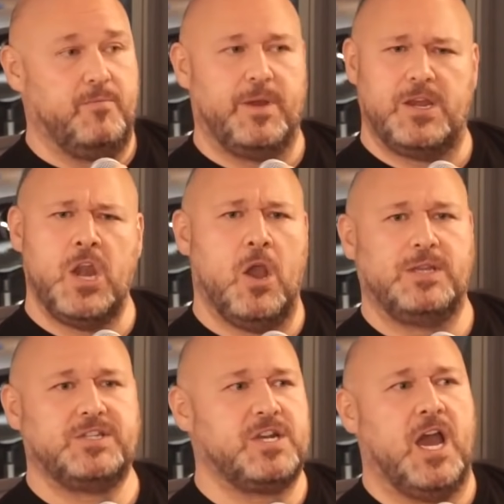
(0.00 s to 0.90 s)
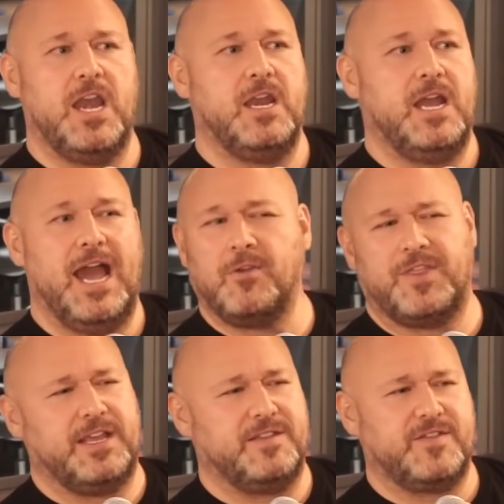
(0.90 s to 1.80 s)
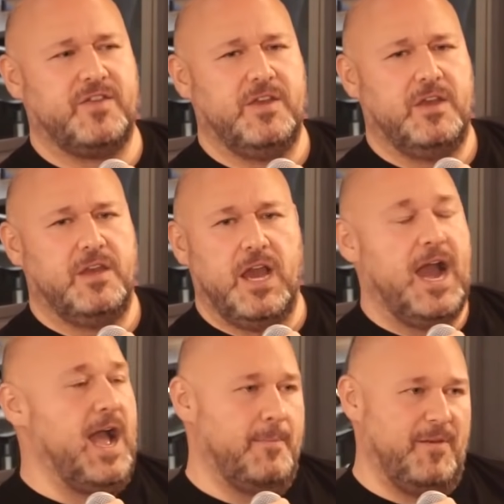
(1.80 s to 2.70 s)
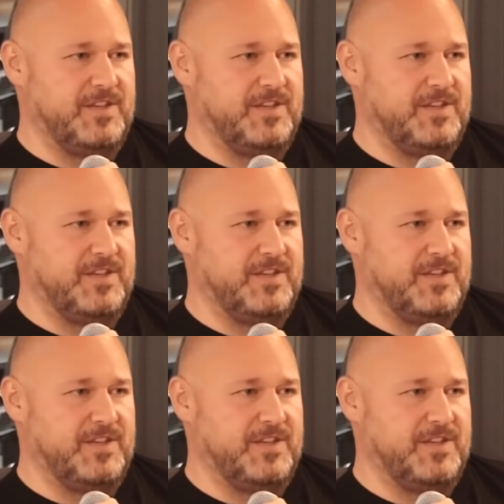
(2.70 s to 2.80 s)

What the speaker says: but no, it's not. I don't think it's. I